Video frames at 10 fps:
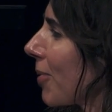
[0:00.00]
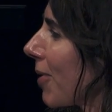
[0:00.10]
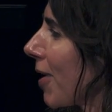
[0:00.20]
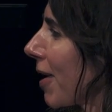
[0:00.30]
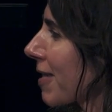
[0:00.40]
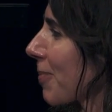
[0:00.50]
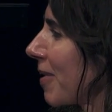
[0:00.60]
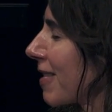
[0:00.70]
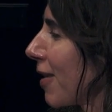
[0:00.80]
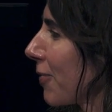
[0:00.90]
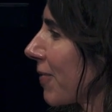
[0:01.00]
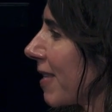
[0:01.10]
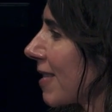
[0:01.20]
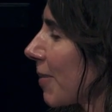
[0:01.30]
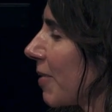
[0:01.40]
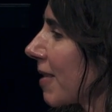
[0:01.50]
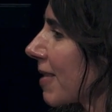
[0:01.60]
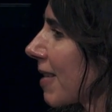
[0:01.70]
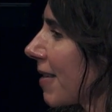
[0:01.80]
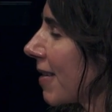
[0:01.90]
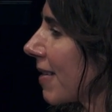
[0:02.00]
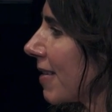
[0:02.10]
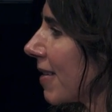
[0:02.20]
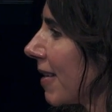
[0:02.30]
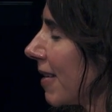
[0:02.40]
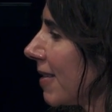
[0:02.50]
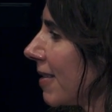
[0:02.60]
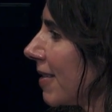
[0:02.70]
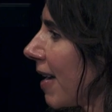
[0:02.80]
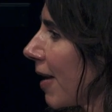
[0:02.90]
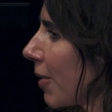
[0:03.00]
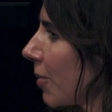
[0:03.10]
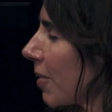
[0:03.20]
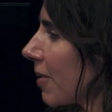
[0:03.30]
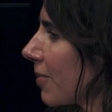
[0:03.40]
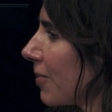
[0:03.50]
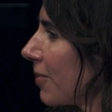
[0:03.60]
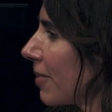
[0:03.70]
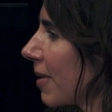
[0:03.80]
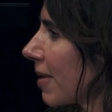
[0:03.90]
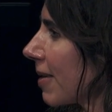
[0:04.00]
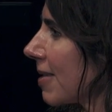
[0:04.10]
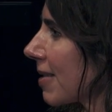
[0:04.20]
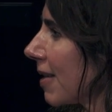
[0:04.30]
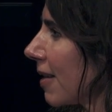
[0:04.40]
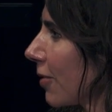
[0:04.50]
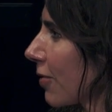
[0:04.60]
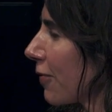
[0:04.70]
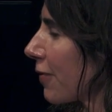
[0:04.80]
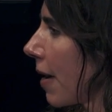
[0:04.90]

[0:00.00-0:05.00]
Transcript: I ask myself this, I mean, because I think now when I see a lot of